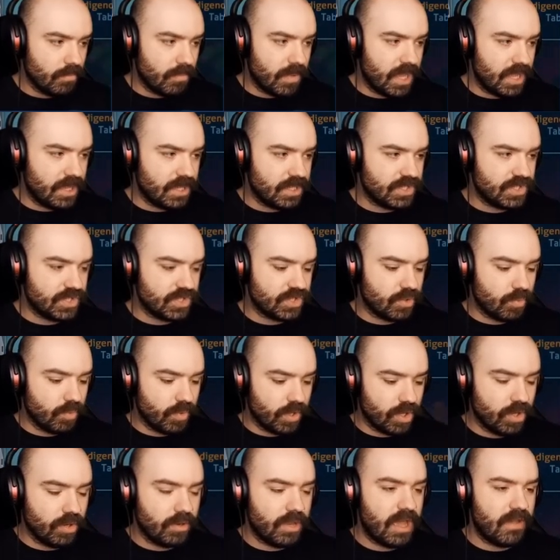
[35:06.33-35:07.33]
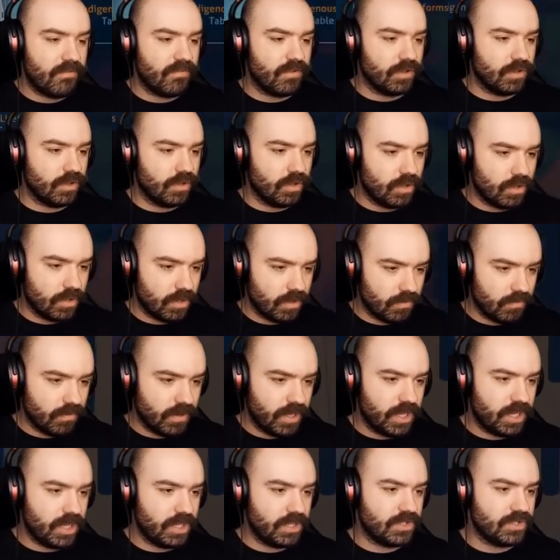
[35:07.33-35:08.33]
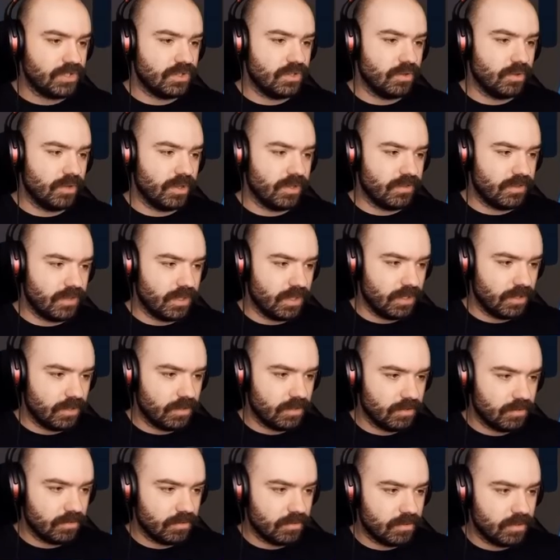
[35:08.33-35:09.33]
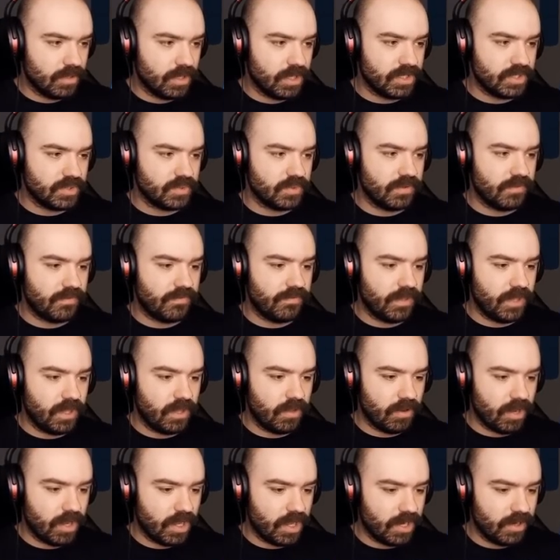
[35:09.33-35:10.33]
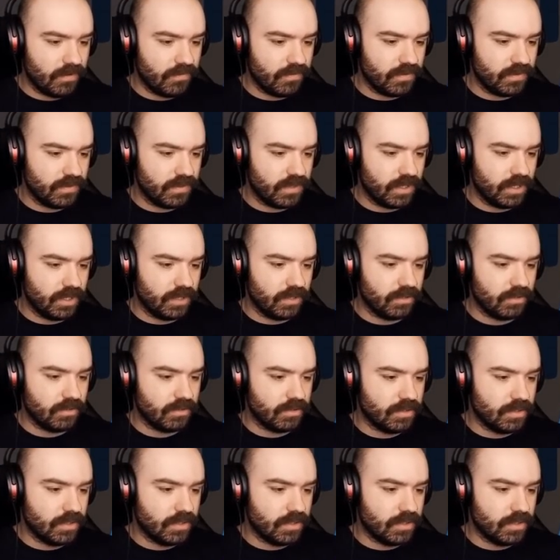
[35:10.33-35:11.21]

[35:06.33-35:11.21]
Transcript: Man, this is we're going to have a lot of reading to do, I think, as we figure out everything.